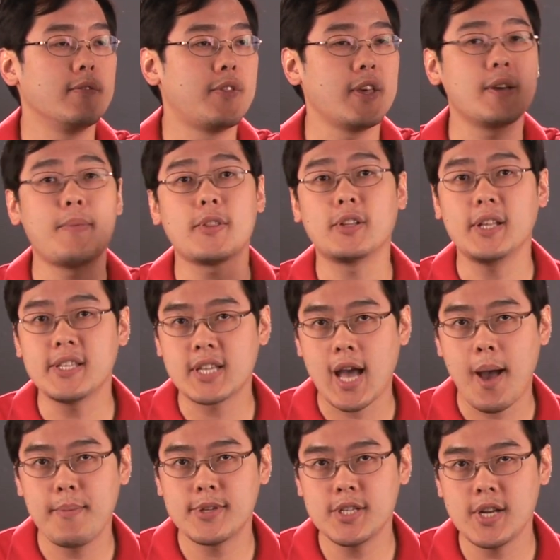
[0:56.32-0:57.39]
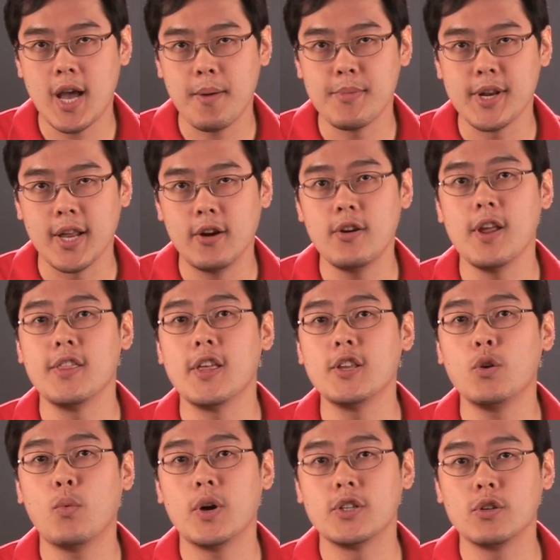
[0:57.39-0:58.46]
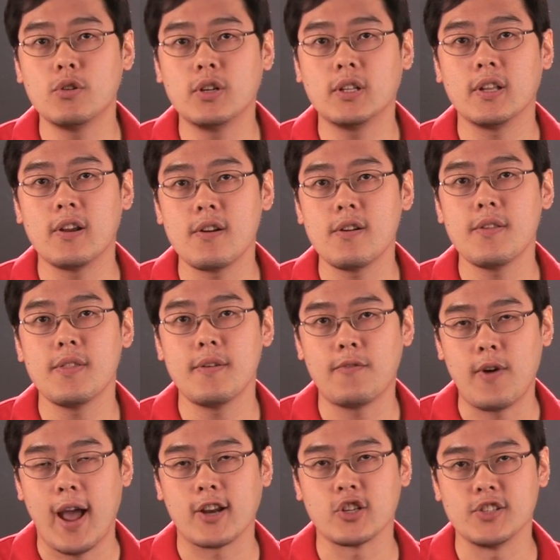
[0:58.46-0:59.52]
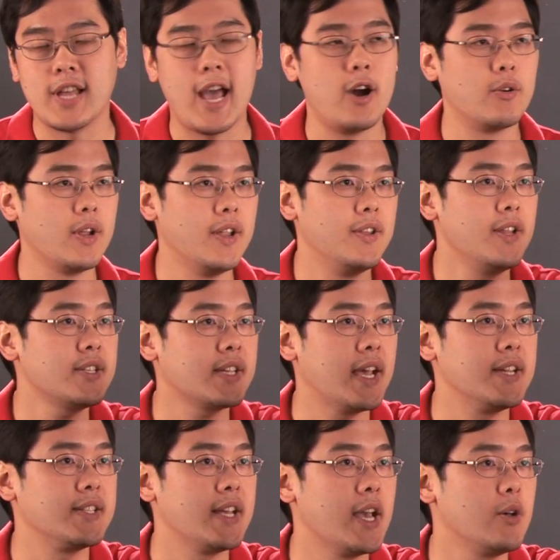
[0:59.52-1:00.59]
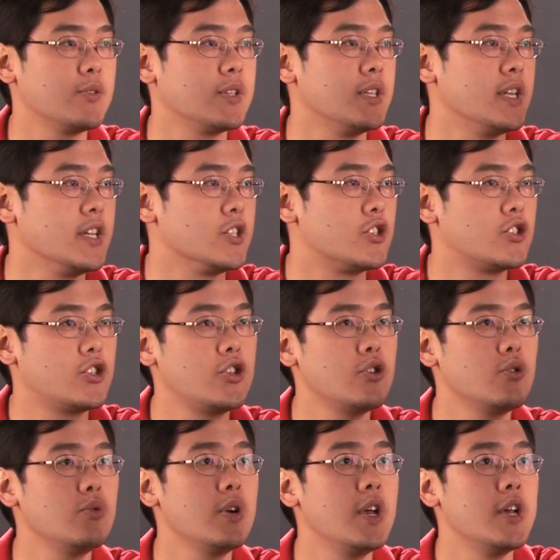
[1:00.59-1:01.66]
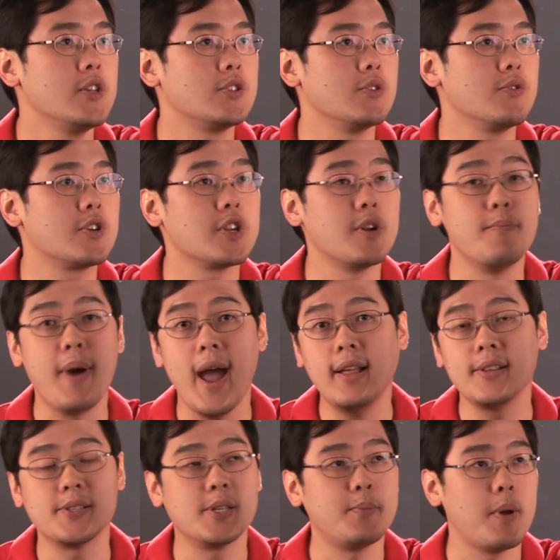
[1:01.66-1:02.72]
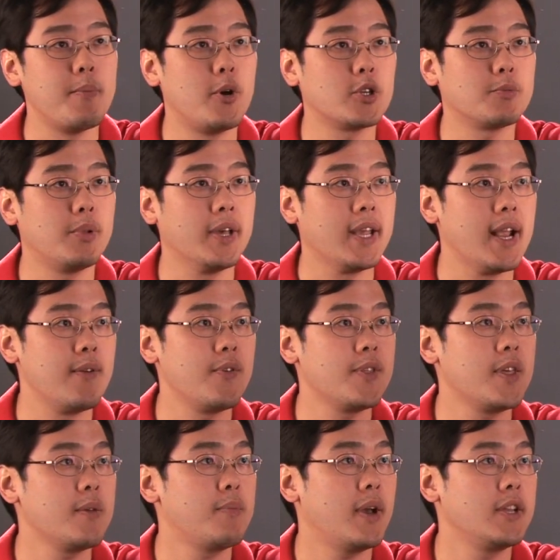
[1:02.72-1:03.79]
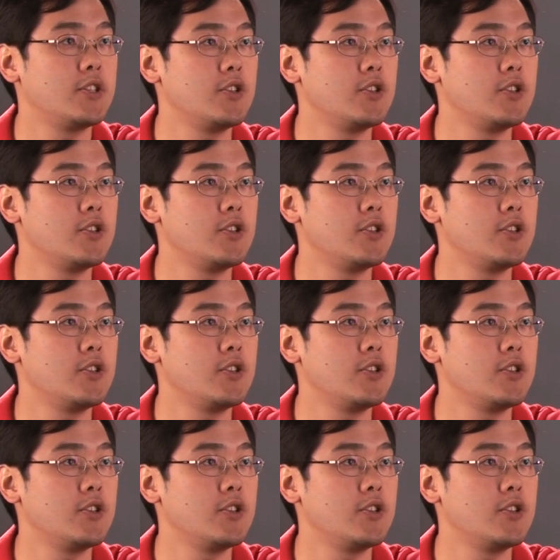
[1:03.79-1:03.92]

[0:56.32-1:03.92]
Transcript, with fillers: think about the least common denominator and then you want to clear the fractions out. In this case, the LCD is 2, so you're going to balance it by multiplying everything by